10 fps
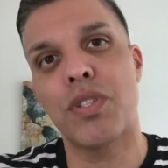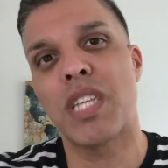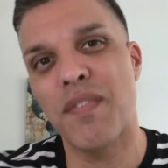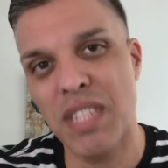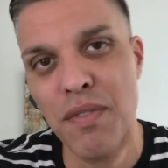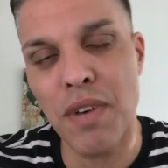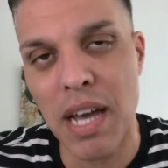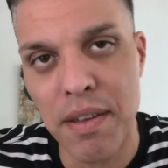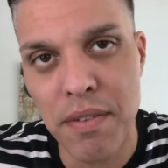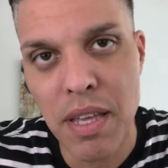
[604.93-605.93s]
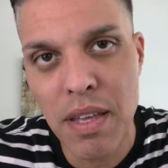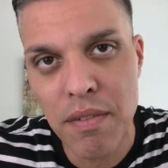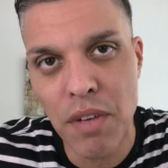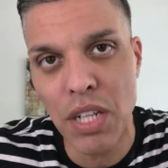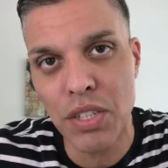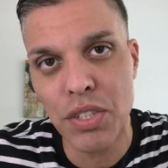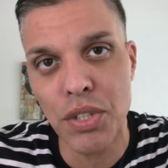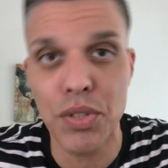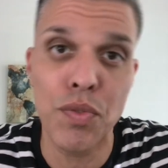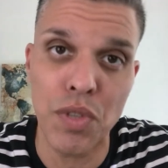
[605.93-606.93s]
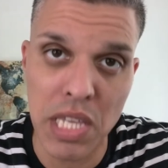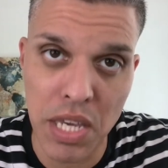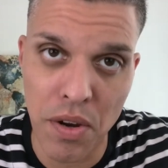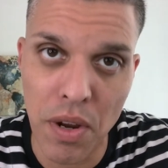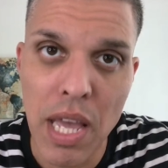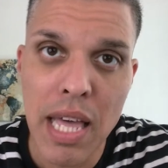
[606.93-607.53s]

75 volunteers for the year?